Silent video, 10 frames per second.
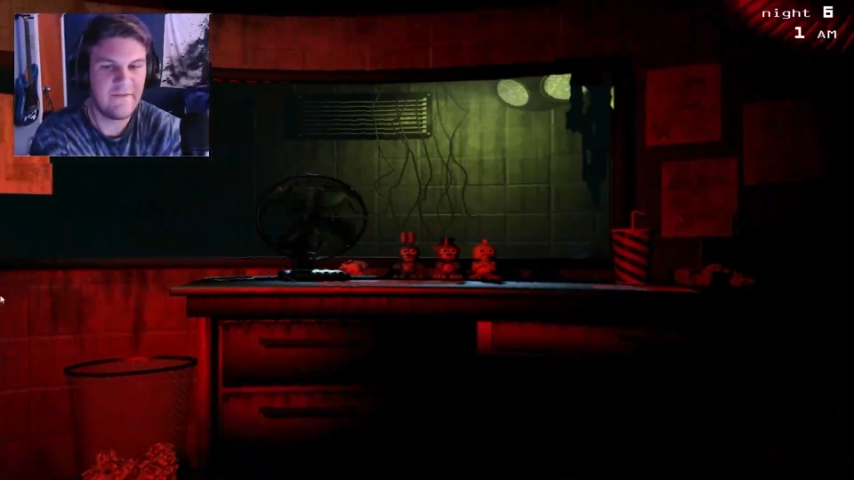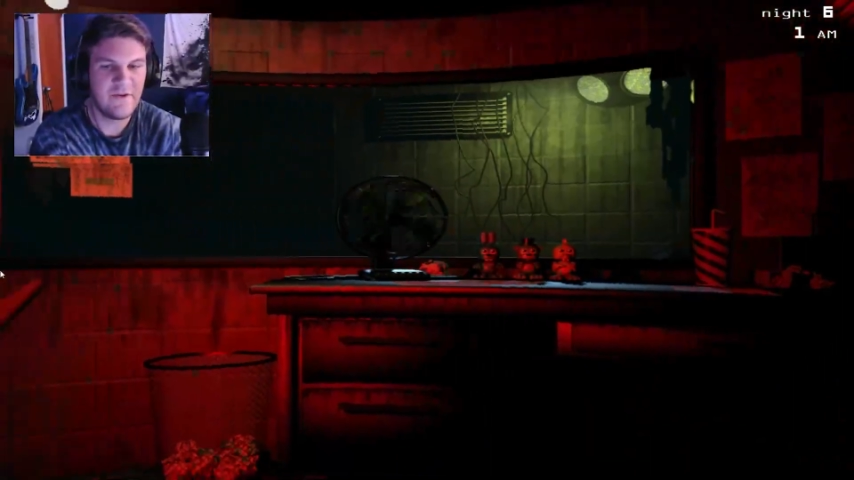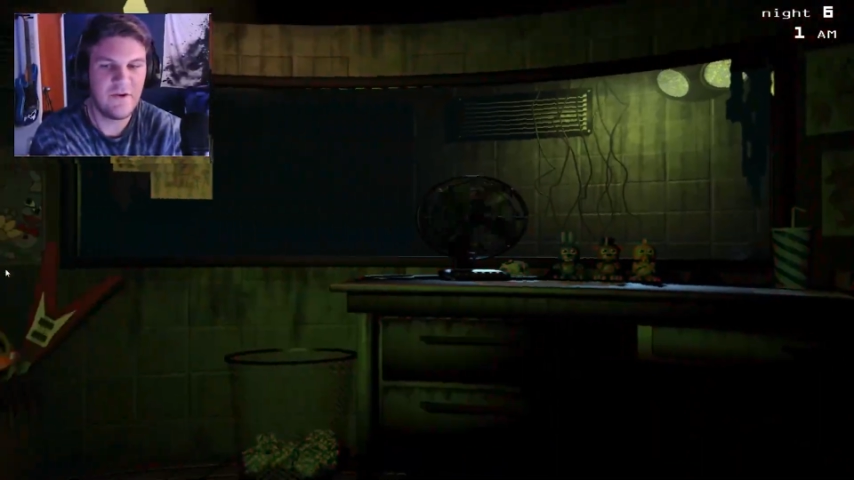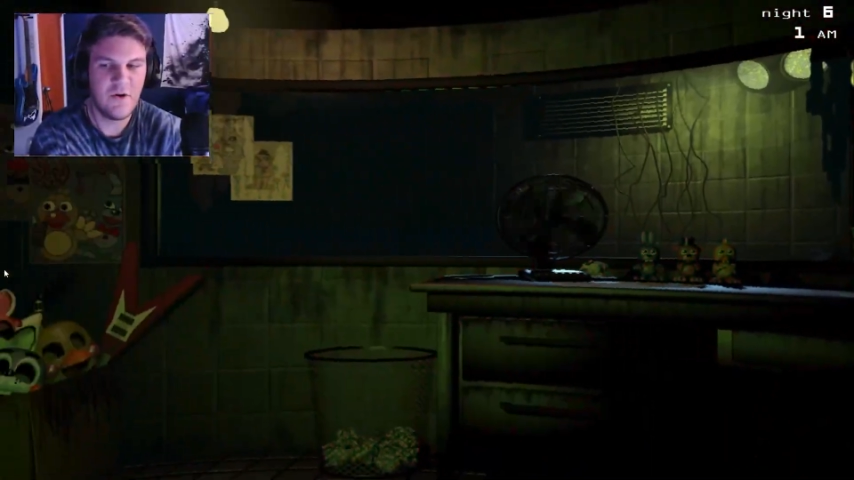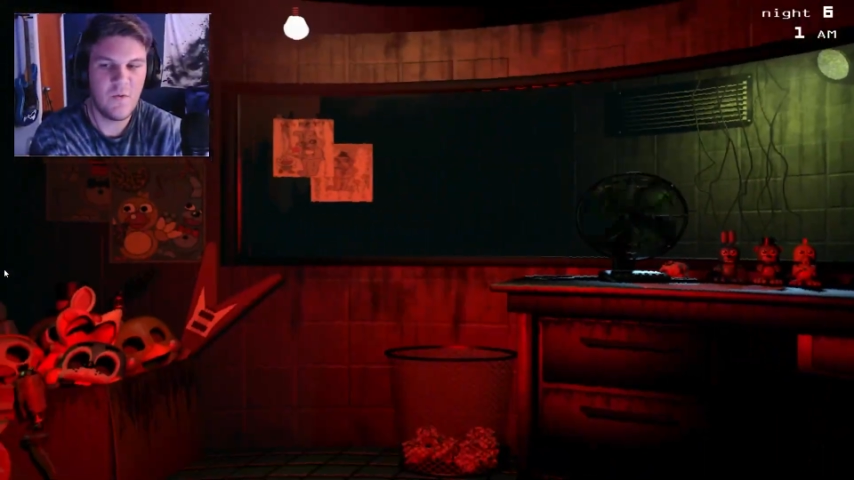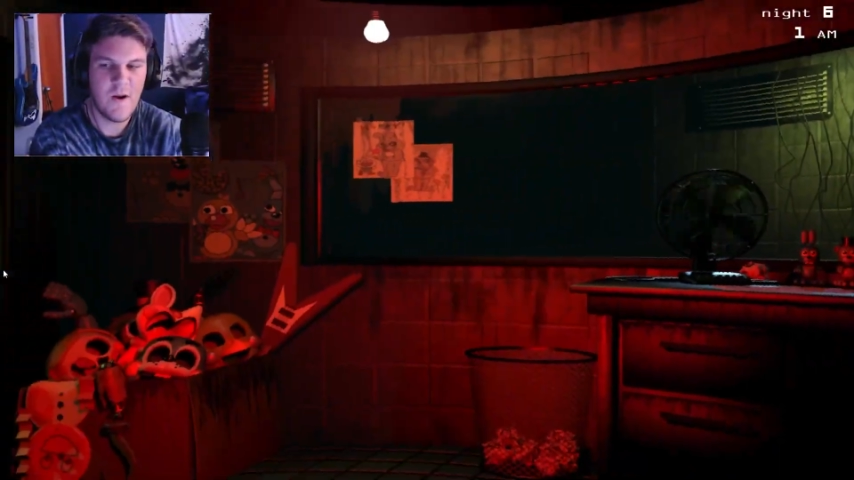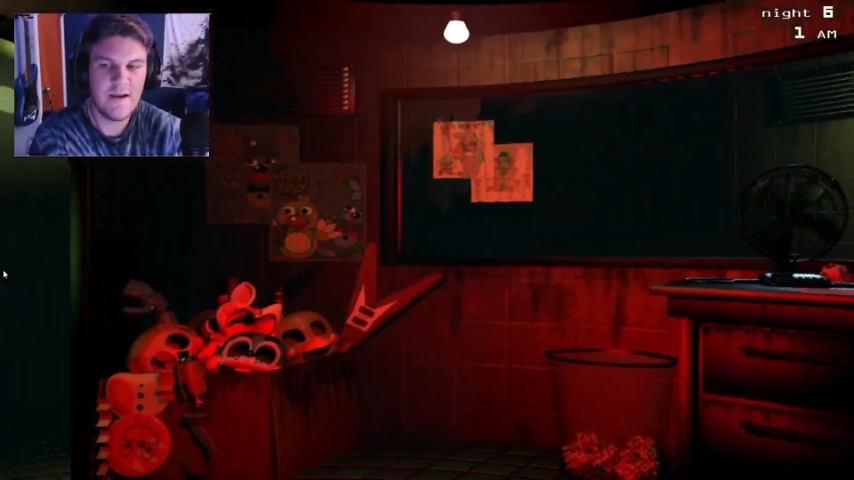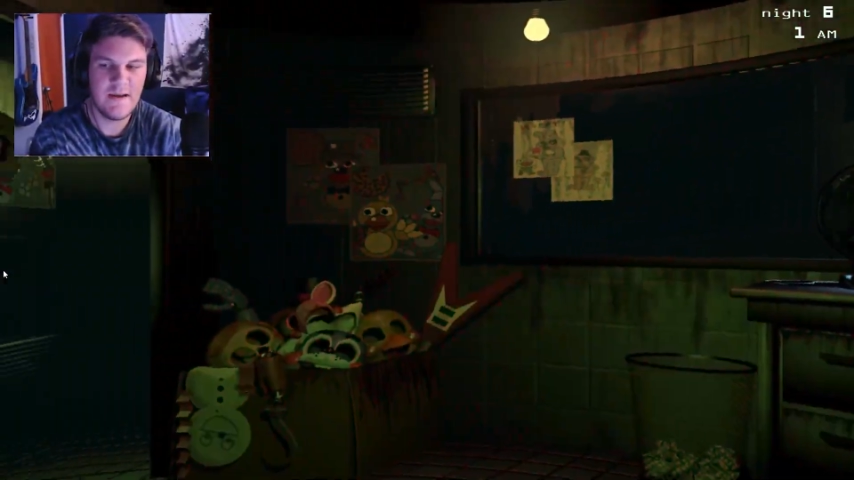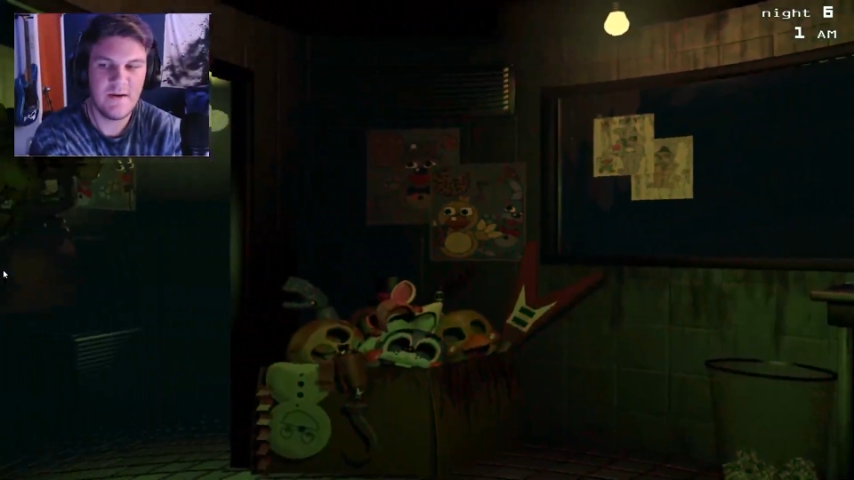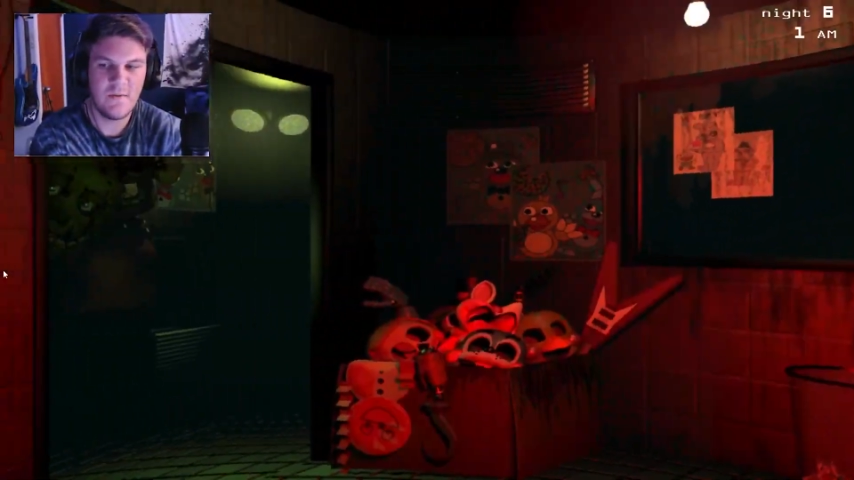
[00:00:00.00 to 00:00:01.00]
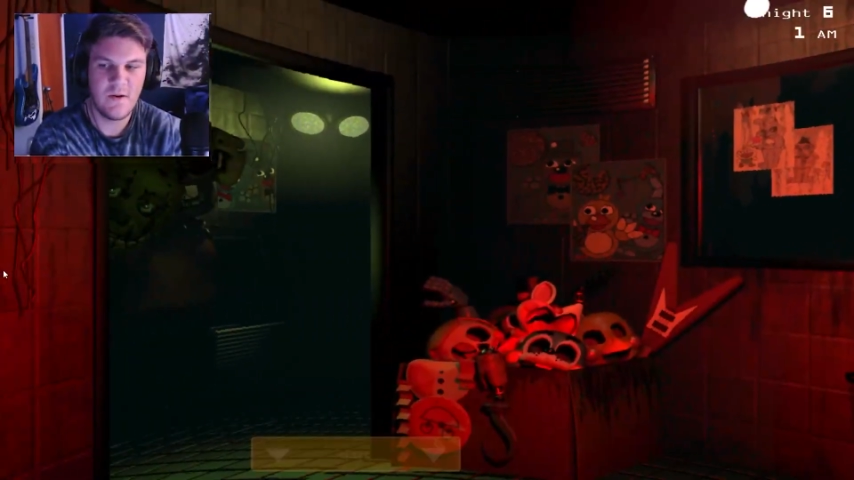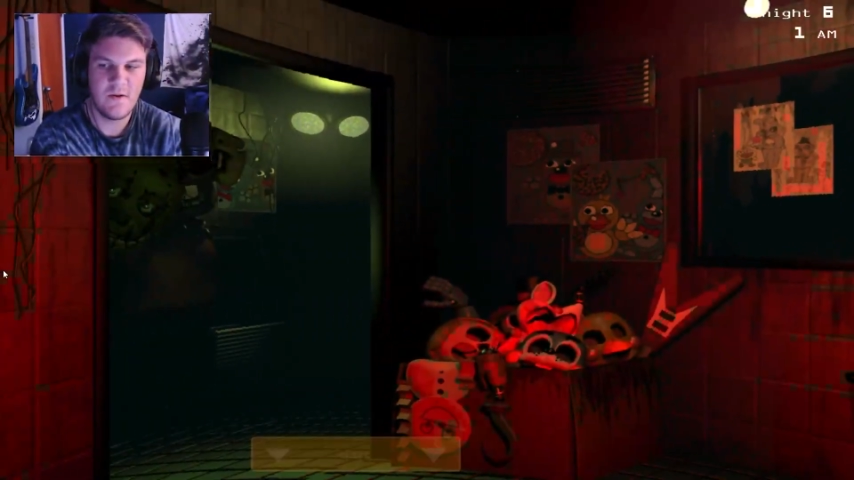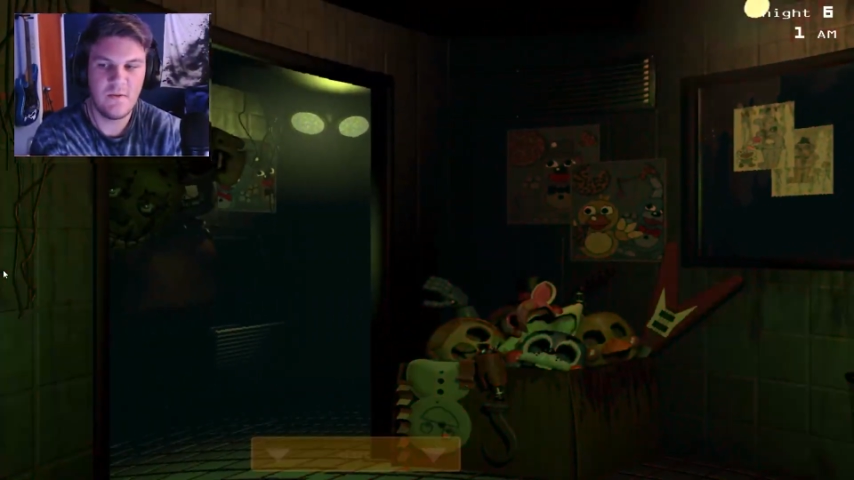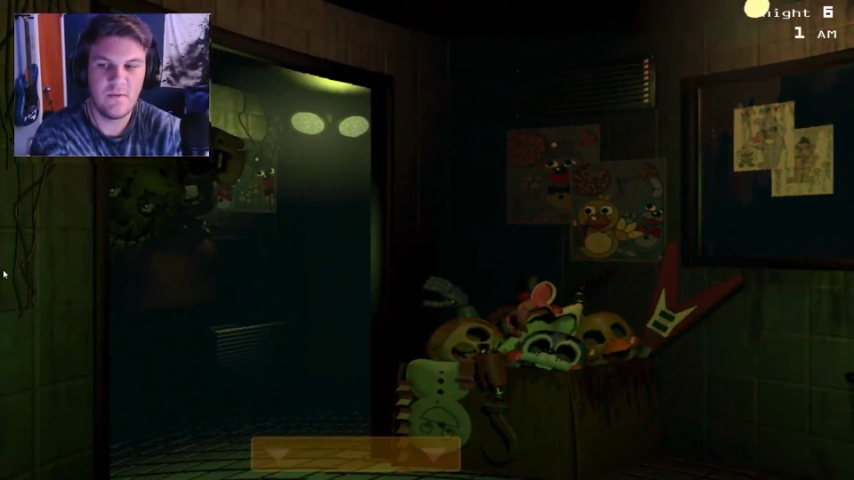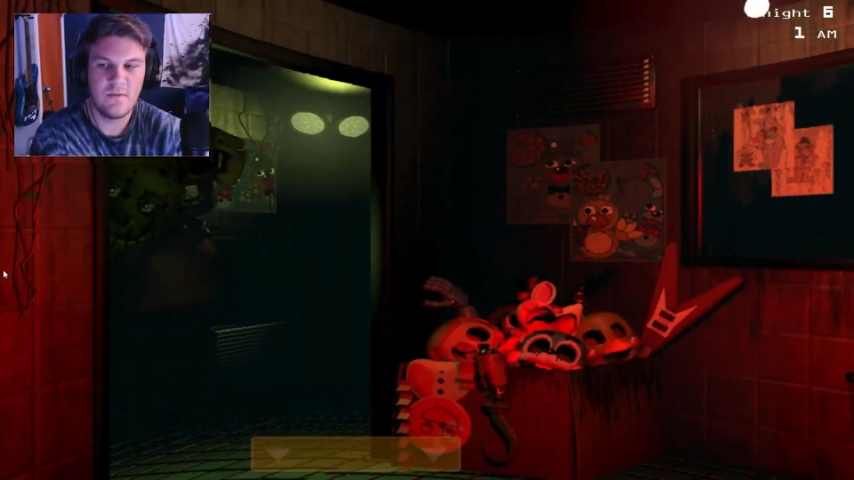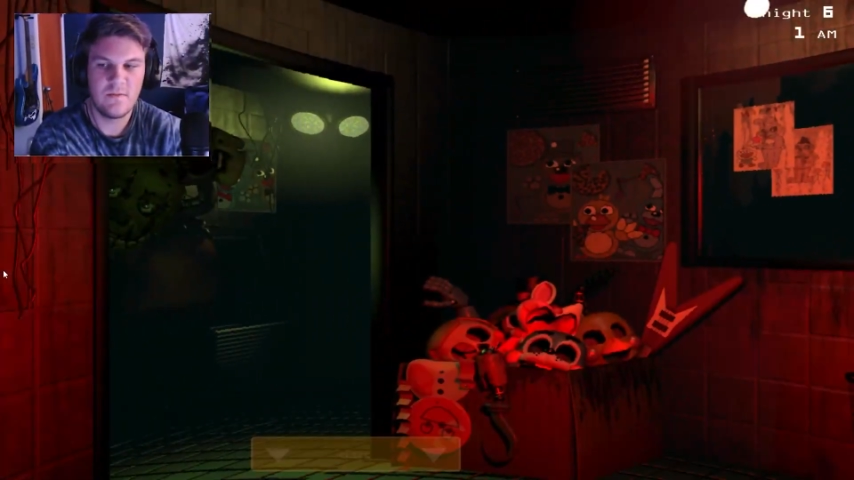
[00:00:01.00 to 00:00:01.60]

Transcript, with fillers: no idea where you...